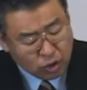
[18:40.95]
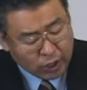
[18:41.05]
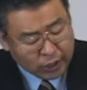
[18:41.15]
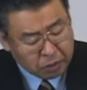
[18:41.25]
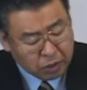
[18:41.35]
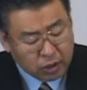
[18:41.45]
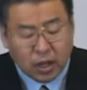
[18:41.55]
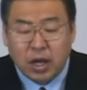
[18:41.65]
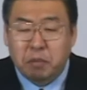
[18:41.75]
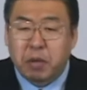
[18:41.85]
hand
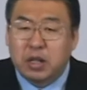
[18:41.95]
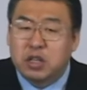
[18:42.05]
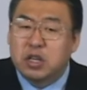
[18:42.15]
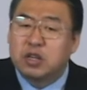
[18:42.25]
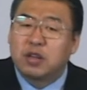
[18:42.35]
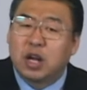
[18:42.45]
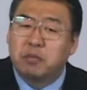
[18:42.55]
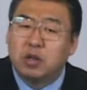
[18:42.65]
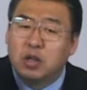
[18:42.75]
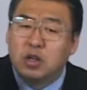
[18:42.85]
for hand,
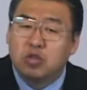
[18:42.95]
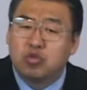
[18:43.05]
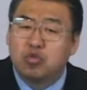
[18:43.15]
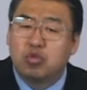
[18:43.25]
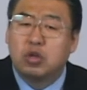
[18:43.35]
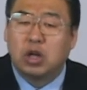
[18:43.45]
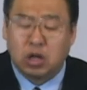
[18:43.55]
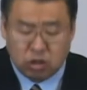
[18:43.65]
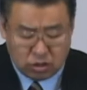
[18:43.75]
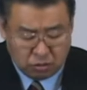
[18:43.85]
foot
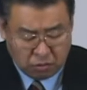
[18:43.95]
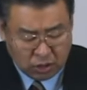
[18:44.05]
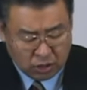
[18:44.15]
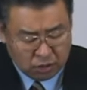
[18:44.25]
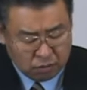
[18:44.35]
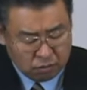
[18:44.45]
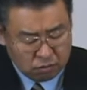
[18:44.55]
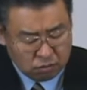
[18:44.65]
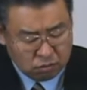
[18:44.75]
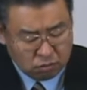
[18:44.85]
for foot,
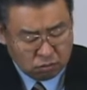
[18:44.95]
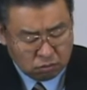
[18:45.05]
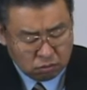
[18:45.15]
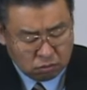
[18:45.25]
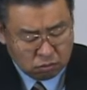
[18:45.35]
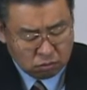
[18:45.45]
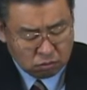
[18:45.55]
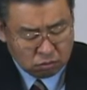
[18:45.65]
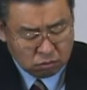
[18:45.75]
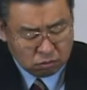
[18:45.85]
burn
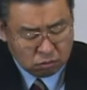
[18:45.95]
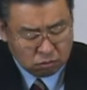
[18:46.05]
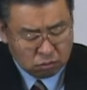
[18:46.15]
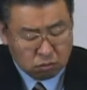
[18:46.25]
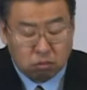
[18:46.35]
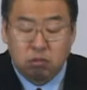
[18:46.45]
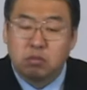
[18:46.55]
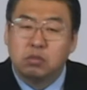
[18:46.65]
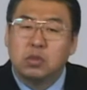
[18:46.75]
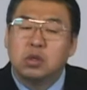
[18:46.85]
for burn,
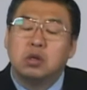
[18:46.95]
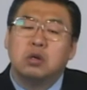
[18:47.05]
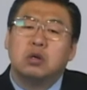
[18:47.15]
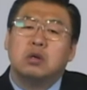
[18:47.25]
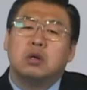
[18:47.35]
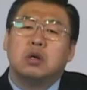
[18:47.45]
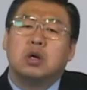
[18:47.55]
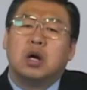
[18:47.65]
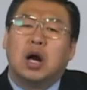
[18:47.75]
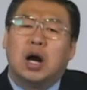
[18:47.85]

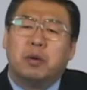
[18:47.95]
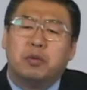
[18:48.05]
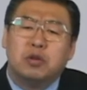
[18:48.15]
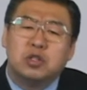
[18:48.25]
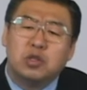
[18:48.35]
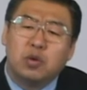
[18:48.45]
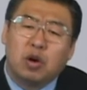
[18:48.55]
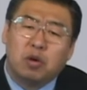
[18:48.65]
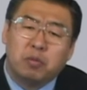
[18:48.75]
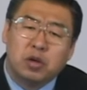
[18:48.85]
wound for
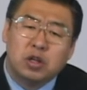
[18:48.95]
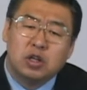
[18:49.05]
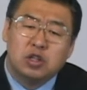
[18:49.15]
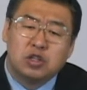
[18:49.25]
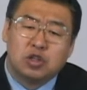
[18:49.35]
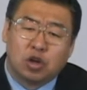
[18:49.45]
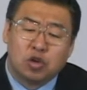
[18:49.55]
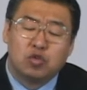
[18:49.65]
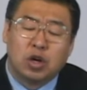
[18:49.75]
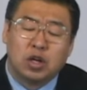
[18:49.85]
wound,
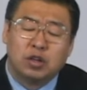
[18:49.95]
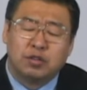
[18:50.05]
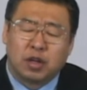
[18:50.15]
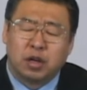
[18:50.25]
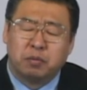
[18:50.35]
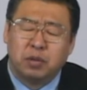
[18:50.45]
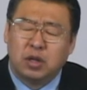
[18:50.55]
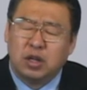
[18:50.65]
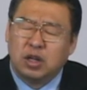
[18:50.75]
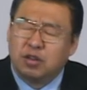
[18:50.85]
bruise for
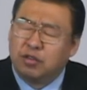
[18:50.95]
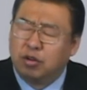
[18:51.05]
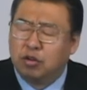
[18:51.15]
bruise.